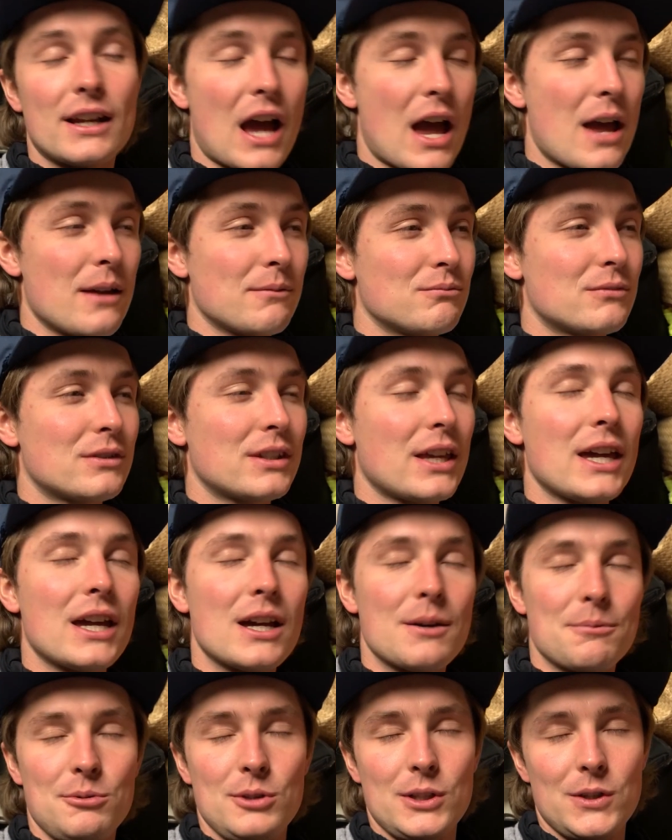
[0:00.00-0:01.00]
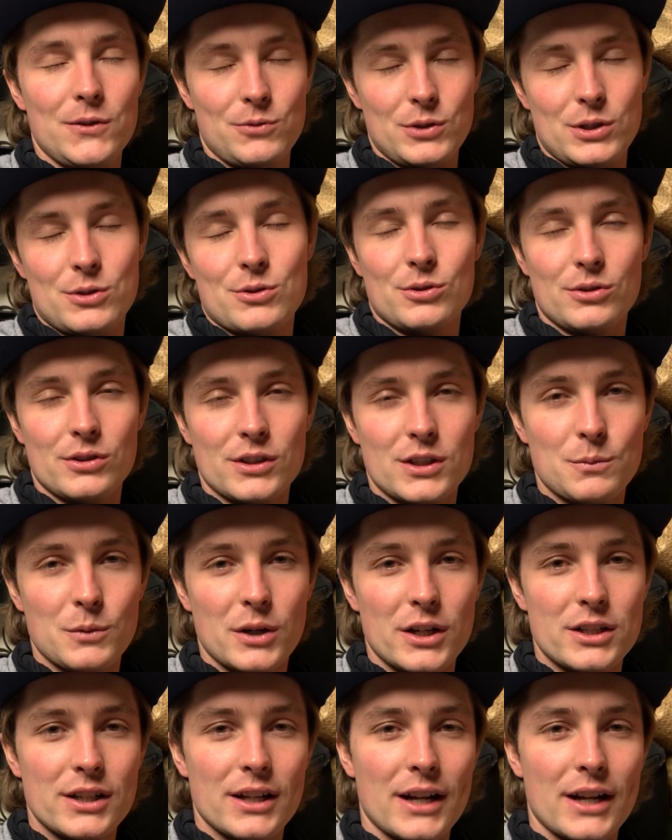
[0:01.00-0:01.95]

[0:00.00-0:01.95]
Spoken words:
I can't believe we grew this much,